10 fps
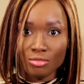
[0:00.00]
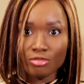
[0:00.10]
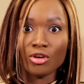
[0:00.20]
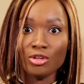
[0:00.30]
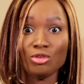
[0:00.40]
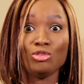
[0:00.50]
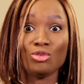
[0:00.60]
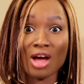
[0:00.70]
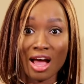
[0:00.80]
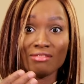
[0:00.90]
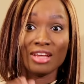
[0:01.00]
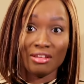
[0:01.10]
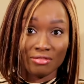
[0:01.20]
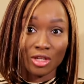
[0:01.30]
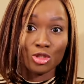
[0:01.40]
but before you know it, you have that
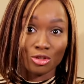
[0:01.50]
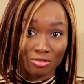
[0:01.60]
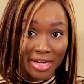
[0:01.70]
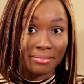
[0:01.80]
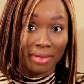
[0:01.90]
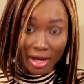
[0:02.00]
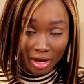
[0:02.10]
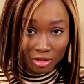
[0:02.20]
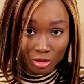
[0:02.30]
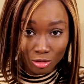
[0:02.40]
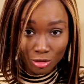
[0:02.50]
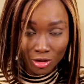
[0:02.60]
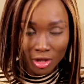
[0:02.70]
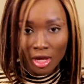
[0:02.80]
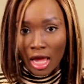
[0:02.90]
infection right back at you.
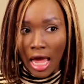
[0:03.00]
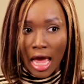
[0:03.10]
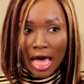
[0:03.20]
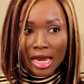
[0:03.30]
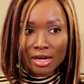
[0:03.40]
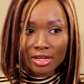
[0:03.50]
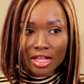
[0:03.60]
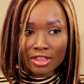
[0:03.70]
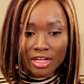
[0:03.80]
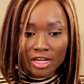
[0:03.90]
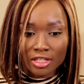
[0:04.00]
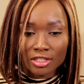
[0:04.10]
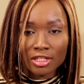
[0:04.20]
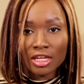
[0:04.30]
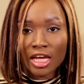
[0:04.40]
And another thing
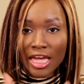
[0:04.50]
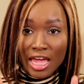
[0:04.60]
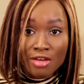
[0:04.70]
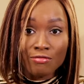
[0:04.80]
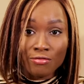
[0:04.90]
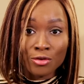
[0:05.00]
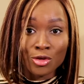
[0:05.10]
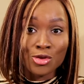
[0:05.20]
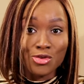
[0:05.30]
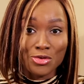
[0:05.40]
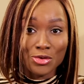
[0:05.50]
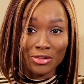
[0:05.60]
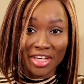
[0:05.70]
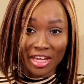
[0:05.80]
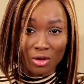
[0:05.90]
is, if you
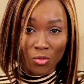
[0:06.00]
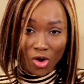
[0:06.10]
don't take a